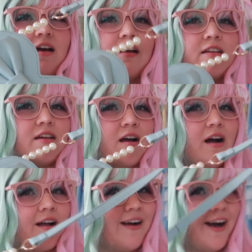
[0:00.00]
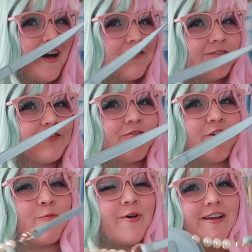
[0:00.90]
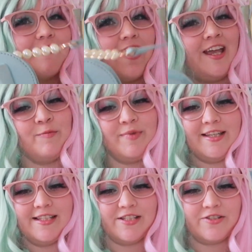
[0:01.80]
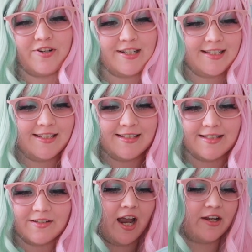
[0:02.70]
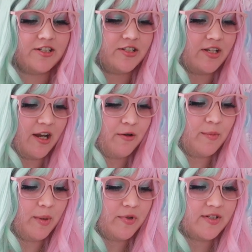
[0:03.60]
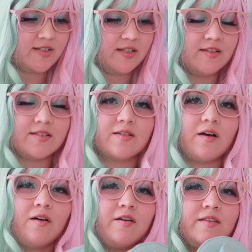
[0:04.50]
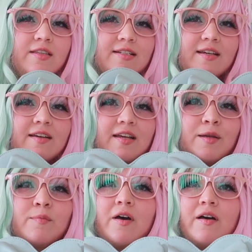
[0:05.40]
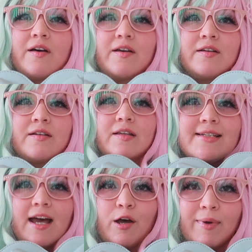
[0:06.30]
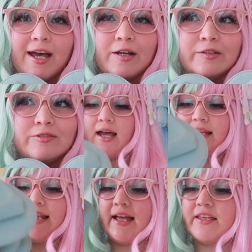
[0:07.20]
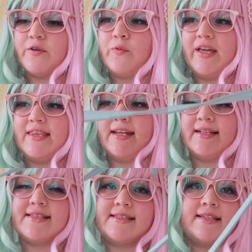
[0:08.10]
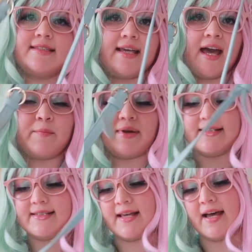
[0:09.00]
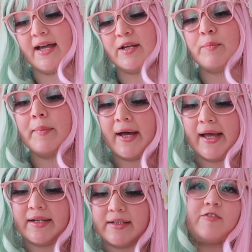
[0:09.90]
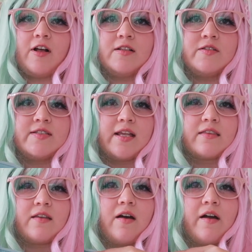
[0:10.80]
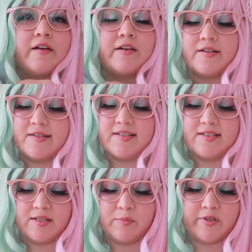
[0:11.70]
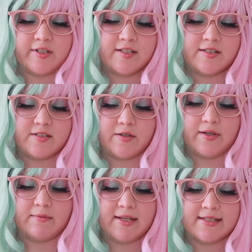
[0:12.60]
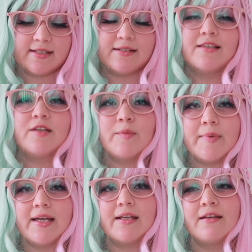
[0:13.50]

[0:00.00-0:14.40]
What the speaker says: a knockoff from one of AP's dresses. I remember seeing this all the time on Taobao. I like the way that it sits at my side, but follows like the heart, the zipper does, so it makes it a little bit